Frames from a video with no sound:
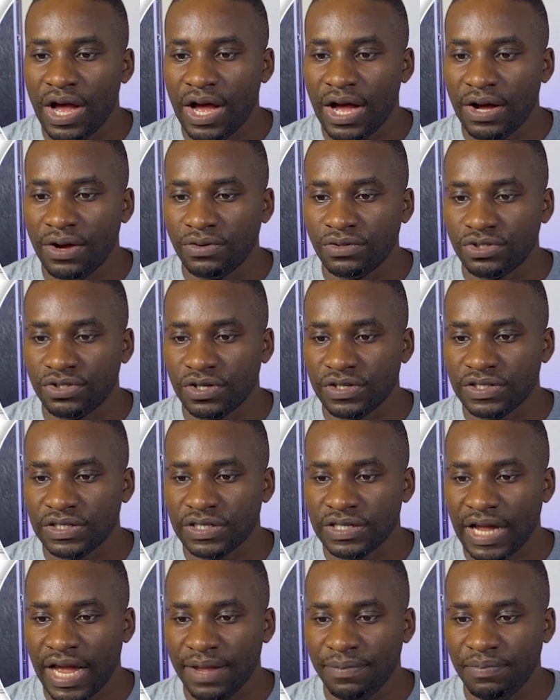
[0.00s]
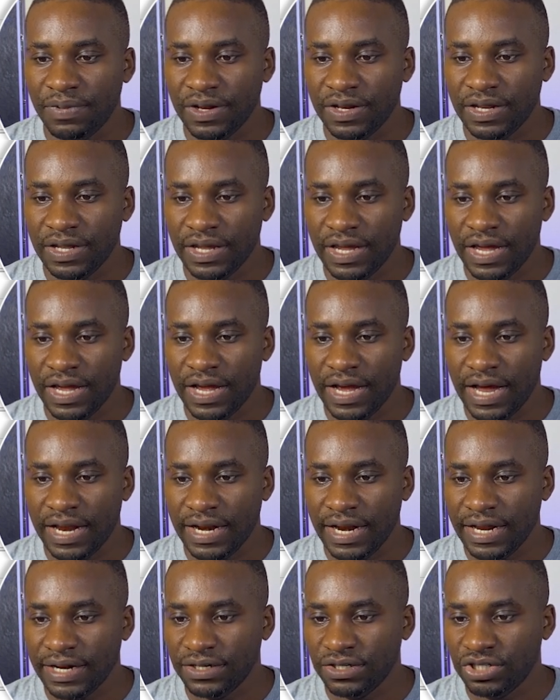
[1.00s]
I'll just type it here and
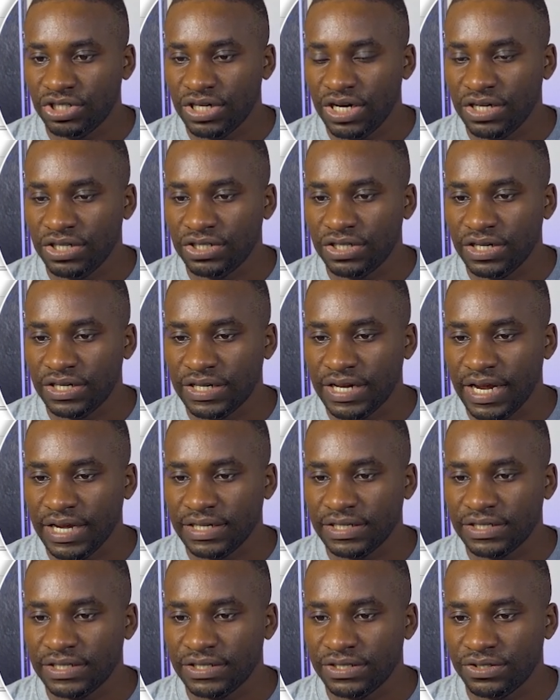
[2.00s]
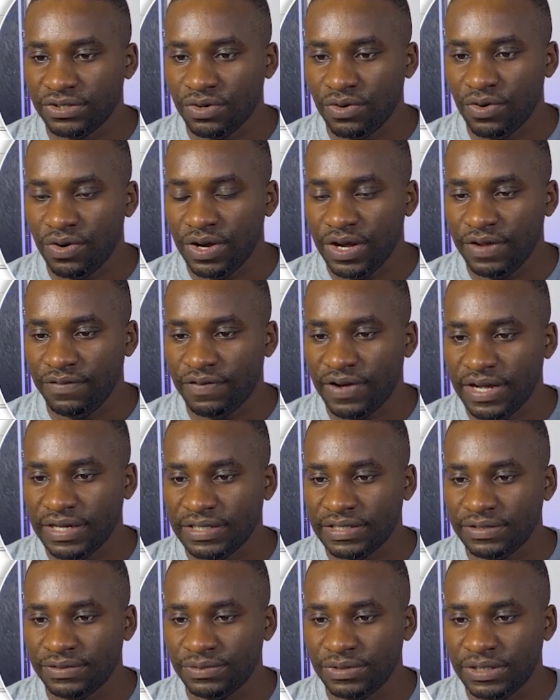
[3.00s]
then change the text. So if I
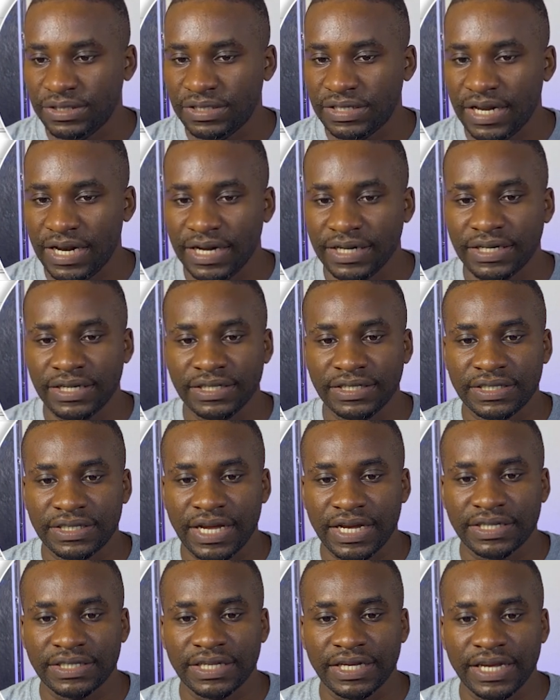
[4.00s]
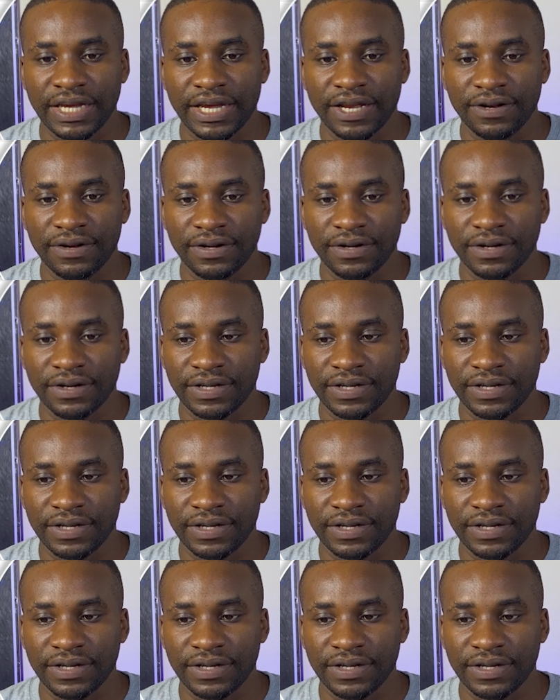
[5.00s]
select this text again,